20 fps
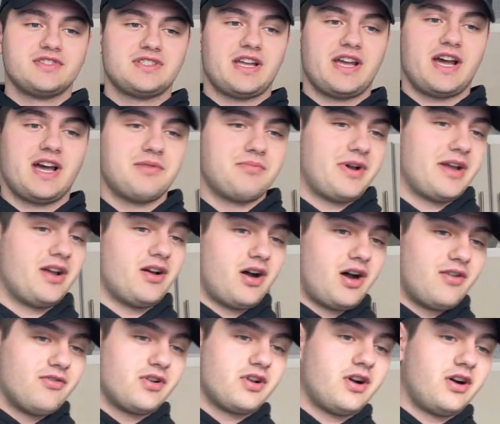I had my
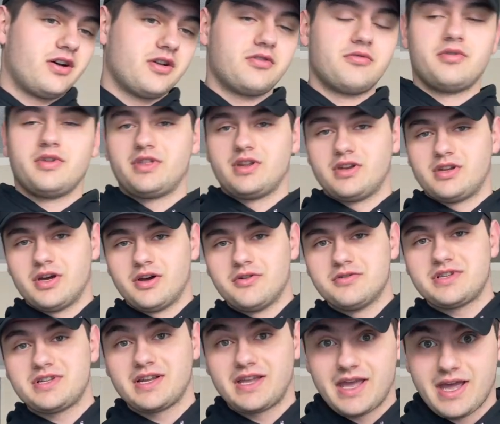avocado with the
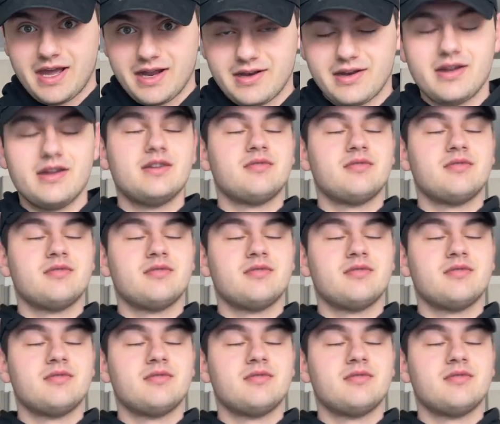toast again.